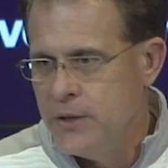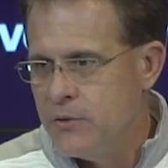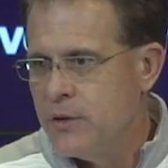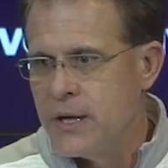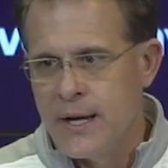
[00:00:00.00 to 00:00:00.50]
you
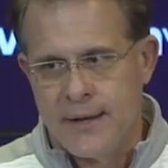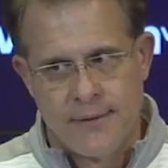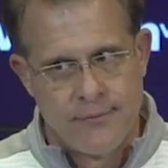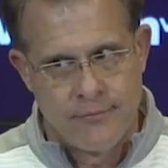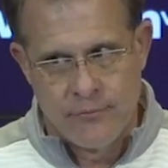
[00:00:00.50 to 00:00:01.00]
can kind
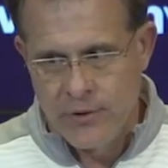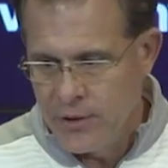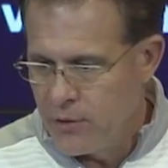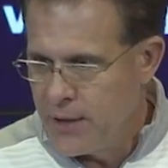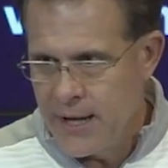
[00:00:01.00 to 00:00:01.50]
of
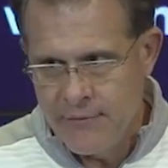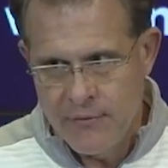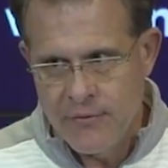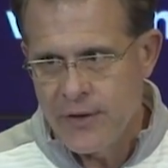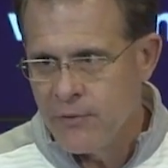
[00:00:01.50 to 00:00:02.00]
really already have
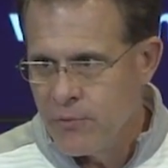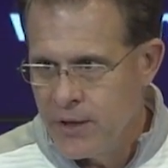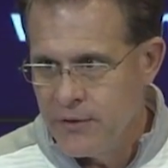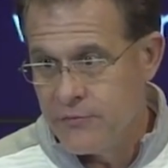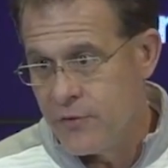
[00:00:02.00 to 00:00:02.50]
everything ready as